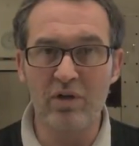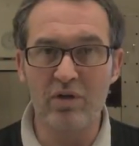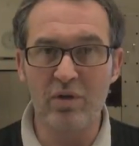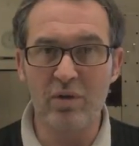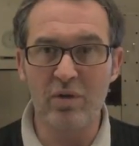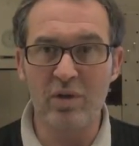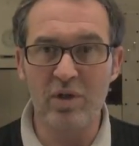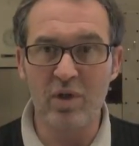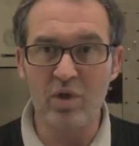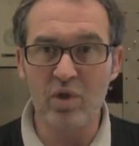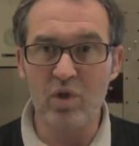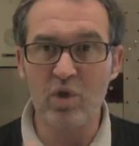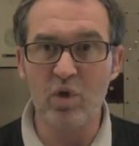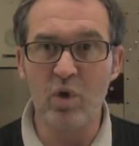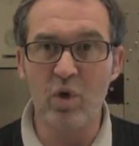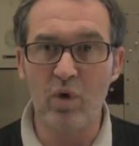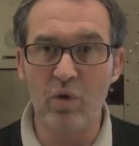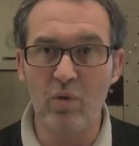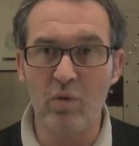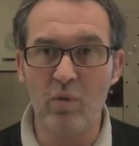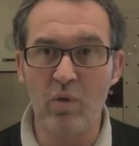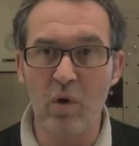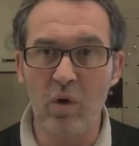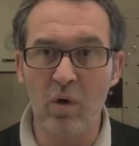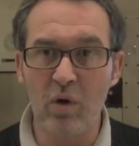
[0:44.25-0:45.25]
So it's also a
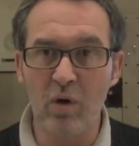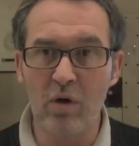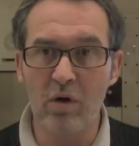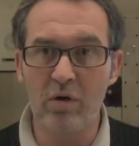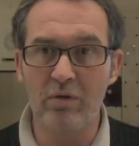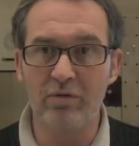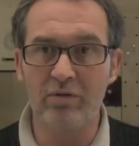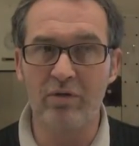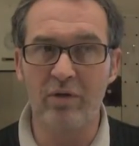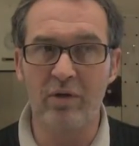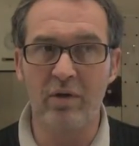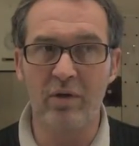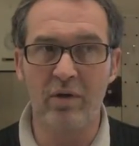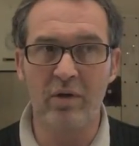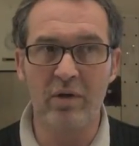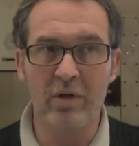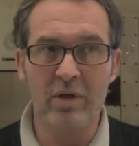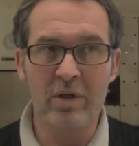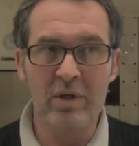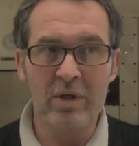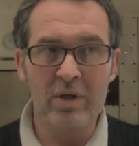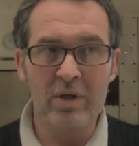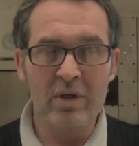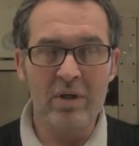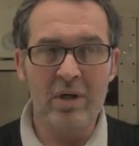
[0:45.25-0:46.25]
role of
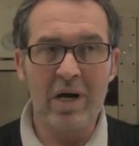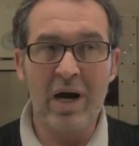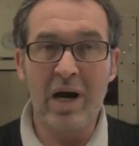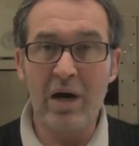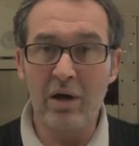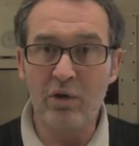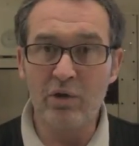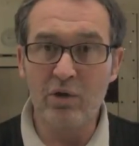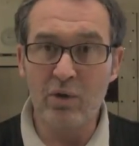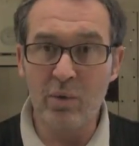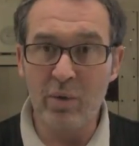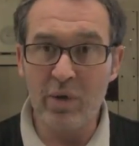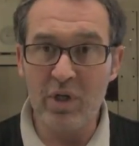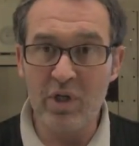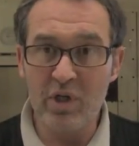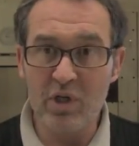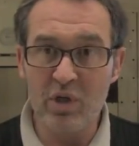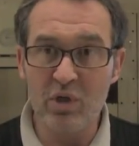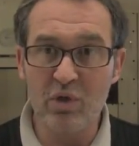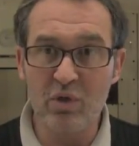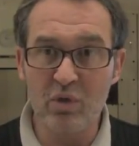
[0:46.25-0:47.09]
outreach